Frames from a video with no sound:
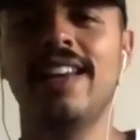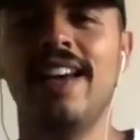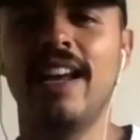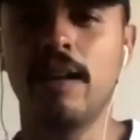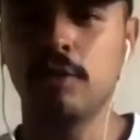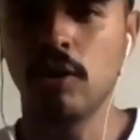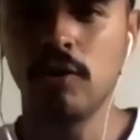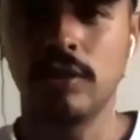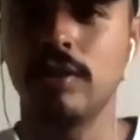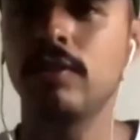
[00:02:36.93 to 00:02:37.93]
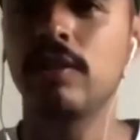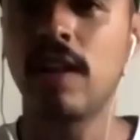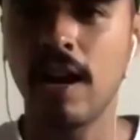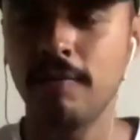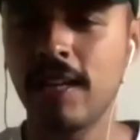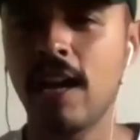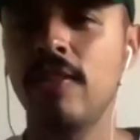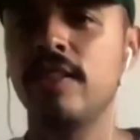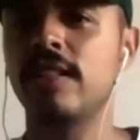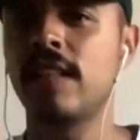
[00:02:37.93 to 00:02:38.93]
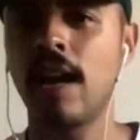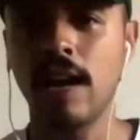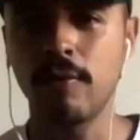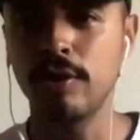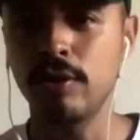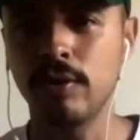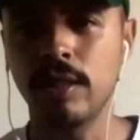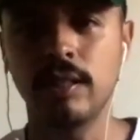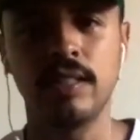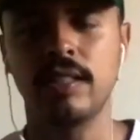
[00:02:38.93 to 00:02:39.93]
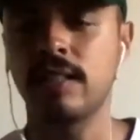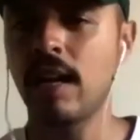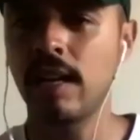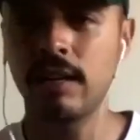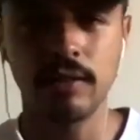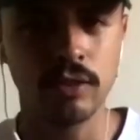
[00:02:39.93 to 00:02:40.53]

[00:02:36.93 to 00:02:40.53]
And I'm told, calm down, this is not how we do it, this is not,